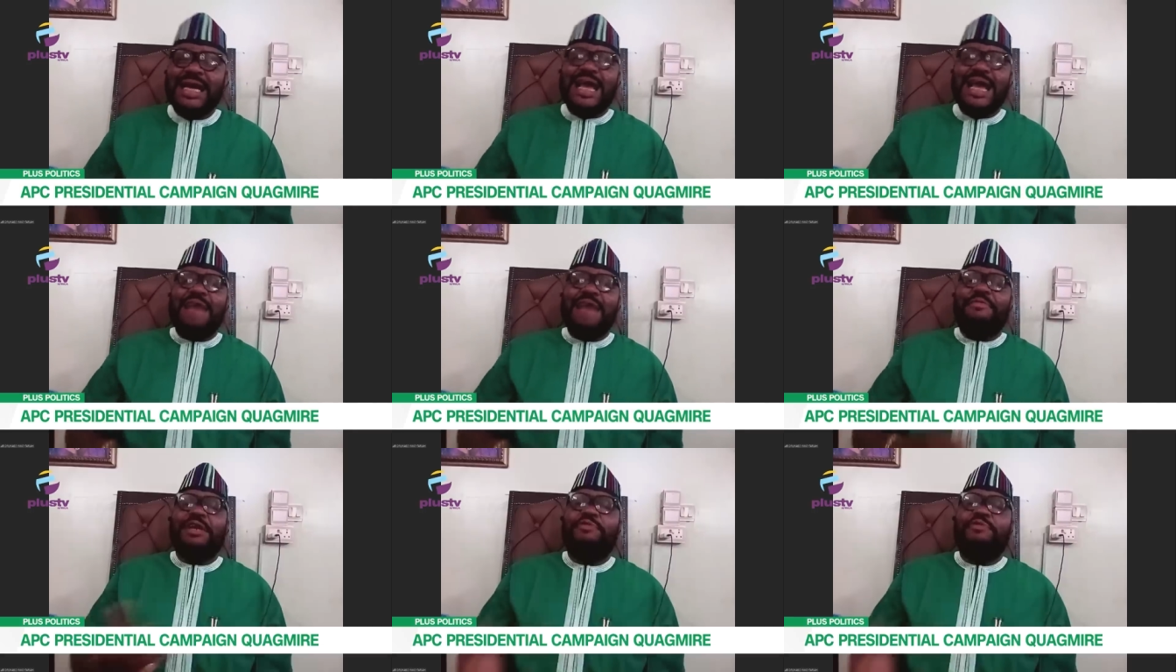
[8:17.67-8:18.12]

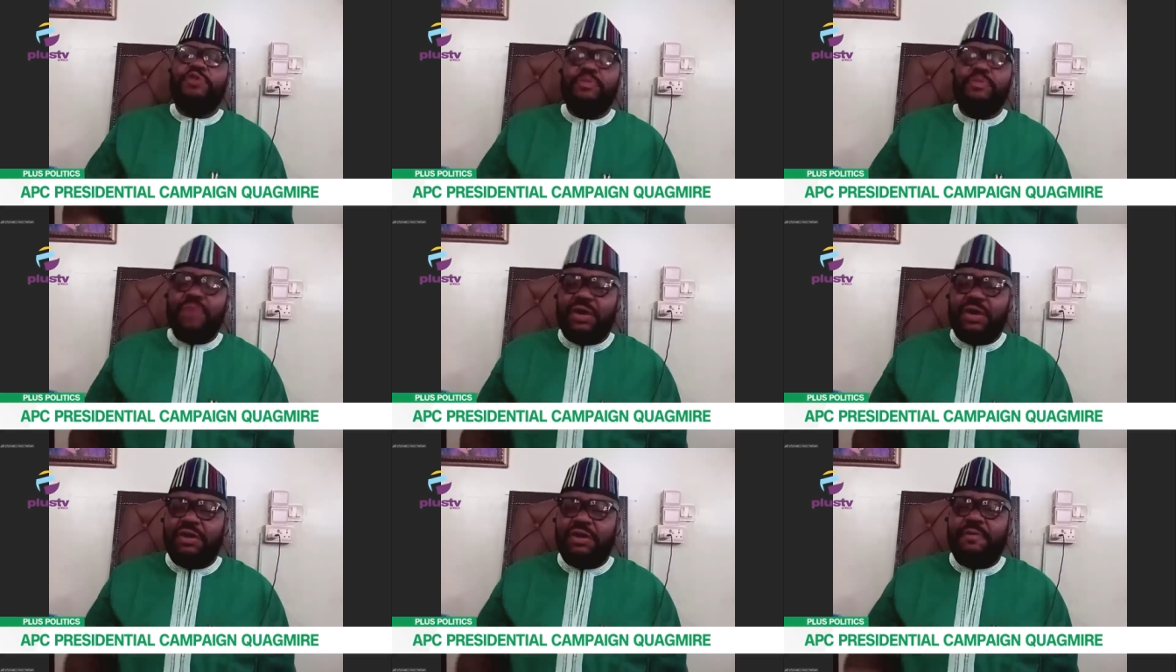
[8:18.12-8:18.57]
Even if
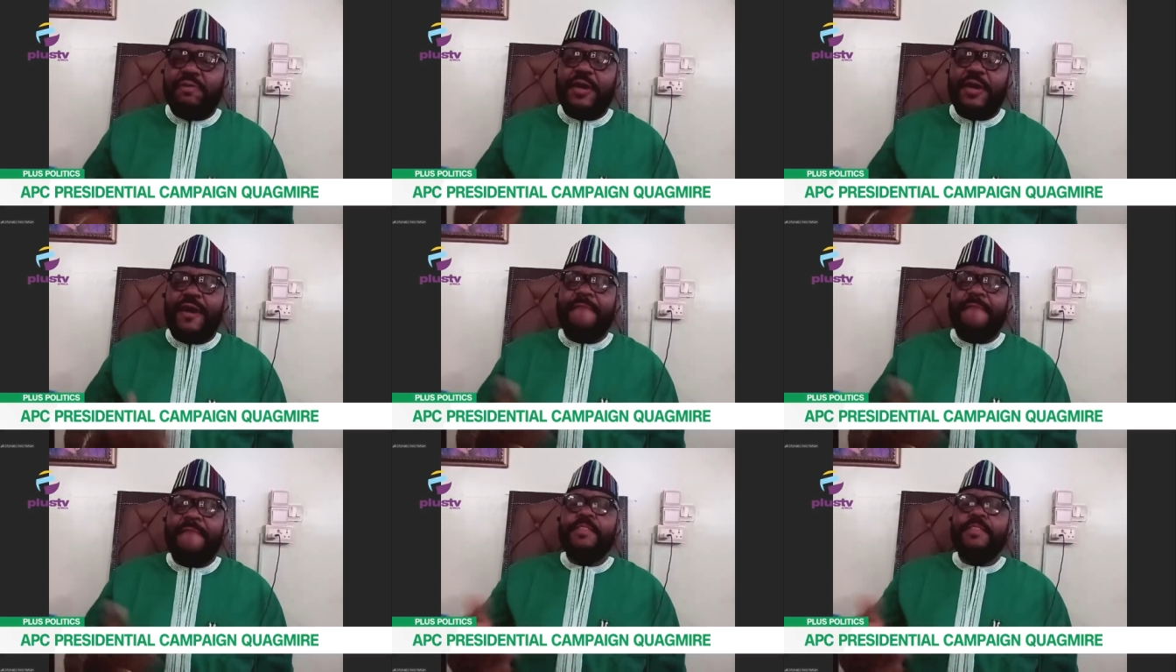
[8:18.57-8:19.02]
tomorrow,
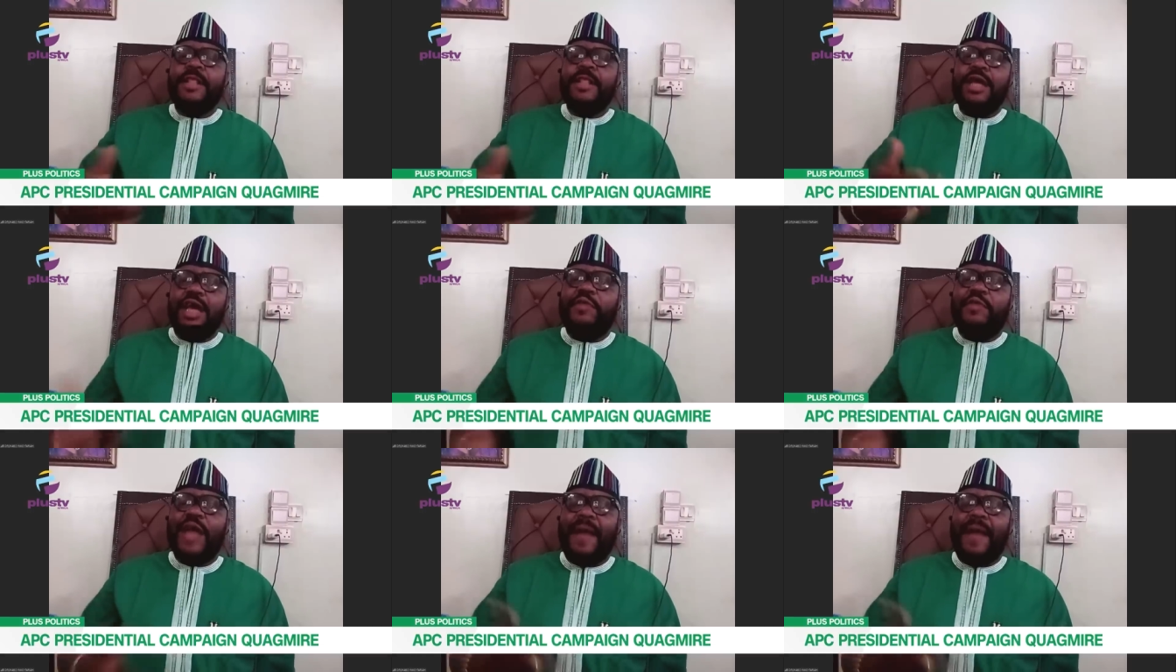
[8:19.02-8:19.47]
because
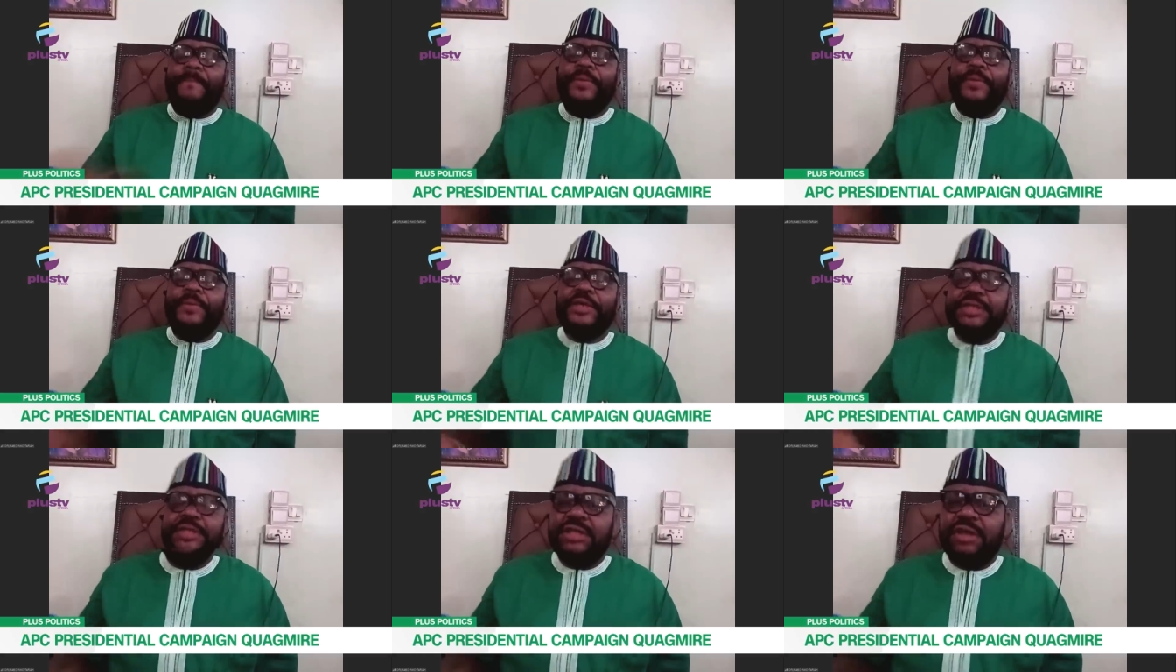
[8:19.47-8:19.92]
if he
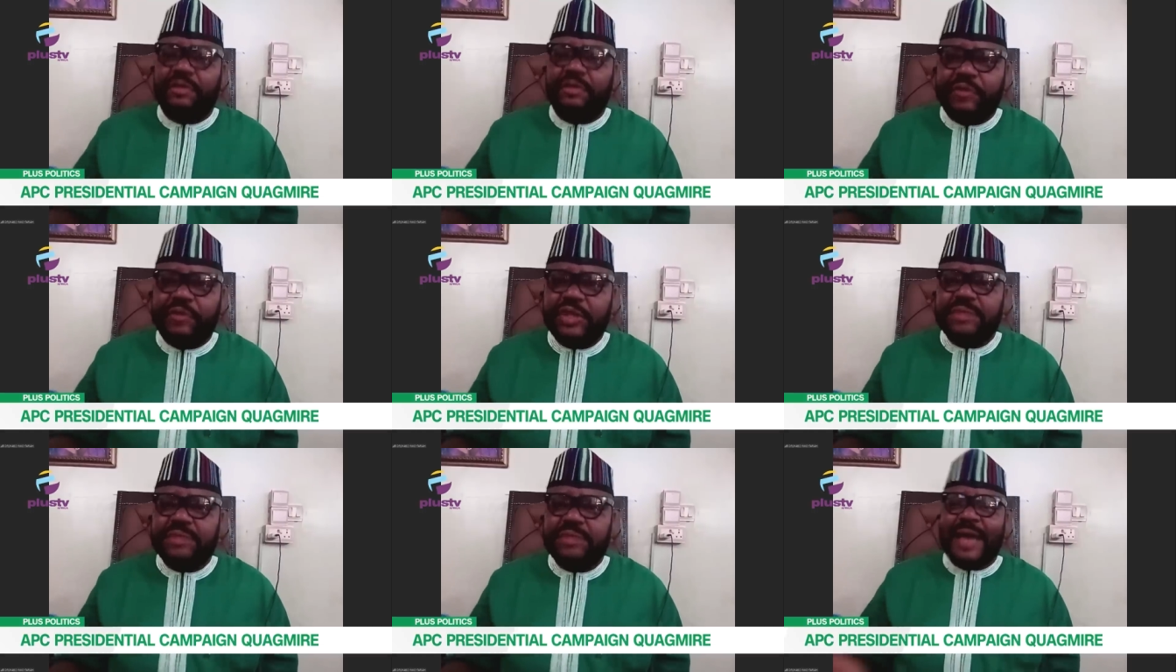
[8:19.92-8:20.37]
abuses
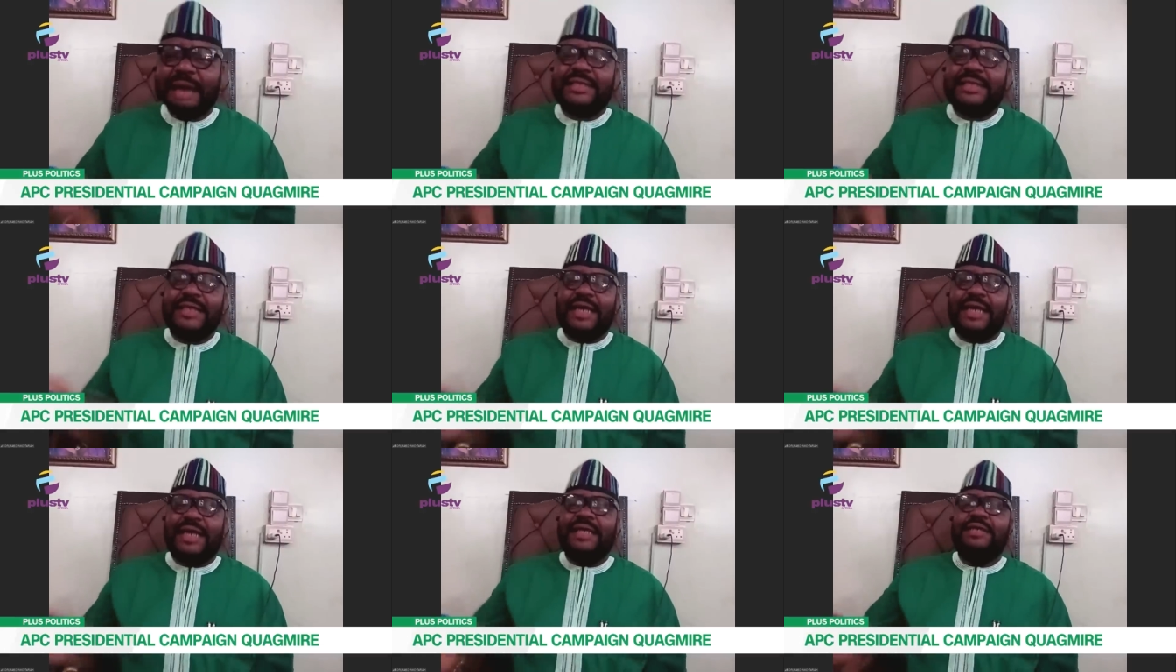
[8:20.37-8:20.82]
office by
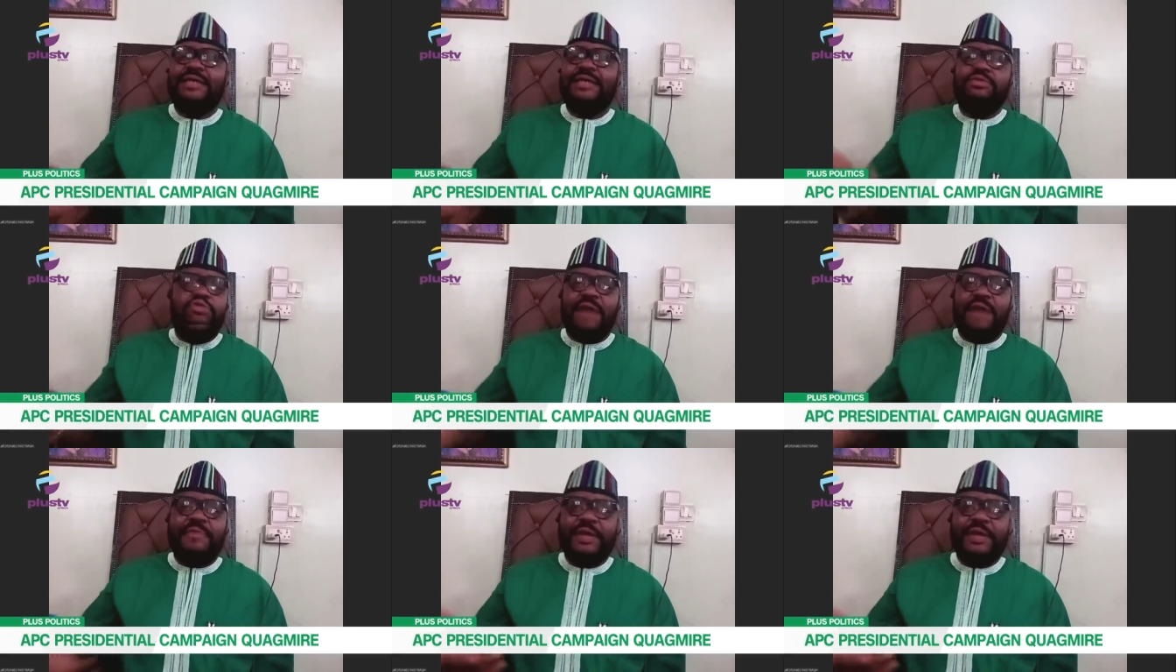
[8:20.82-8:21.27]
telling
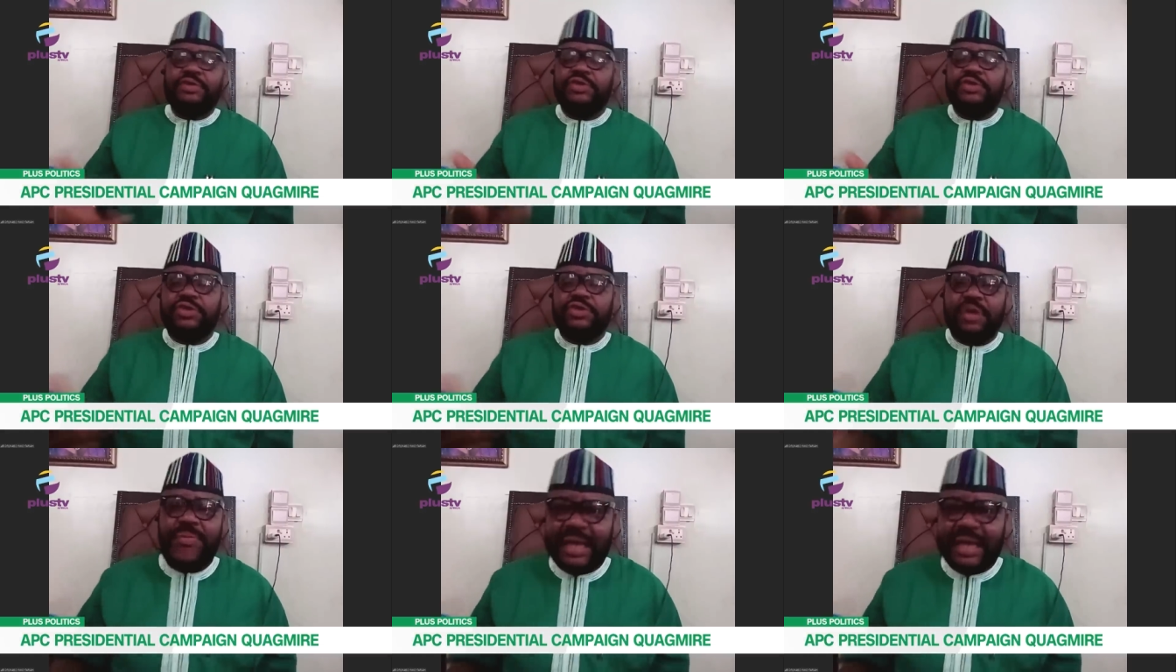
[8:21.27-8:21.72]
whoever to
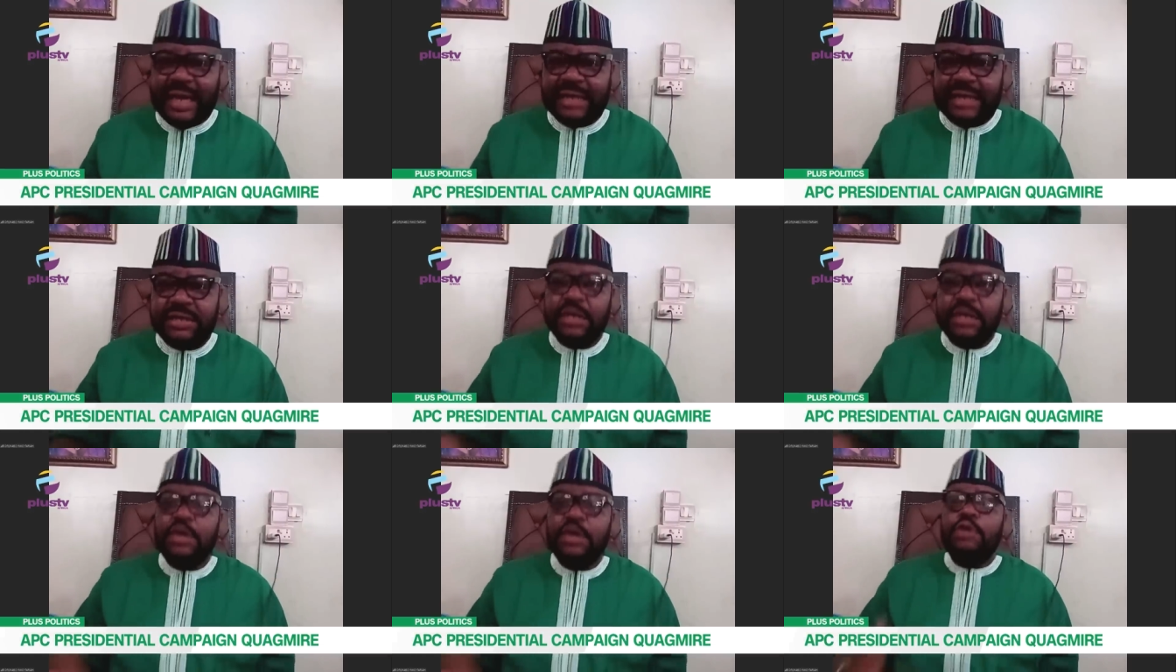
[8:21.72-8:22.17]
stop the
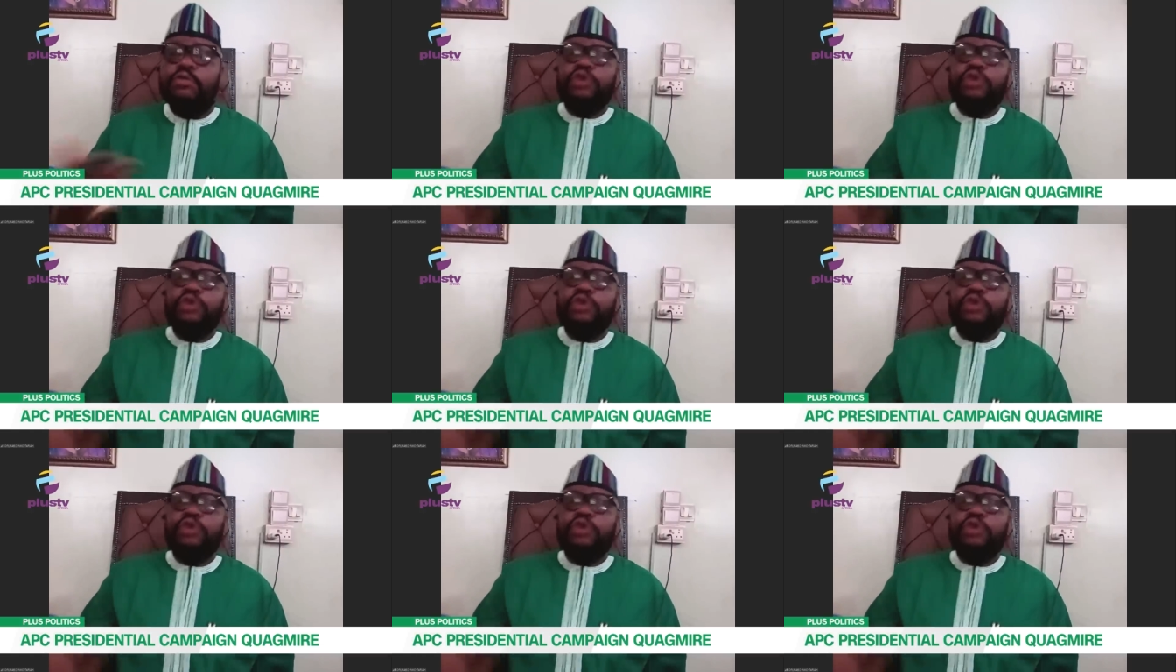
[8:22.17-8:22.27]
allowance,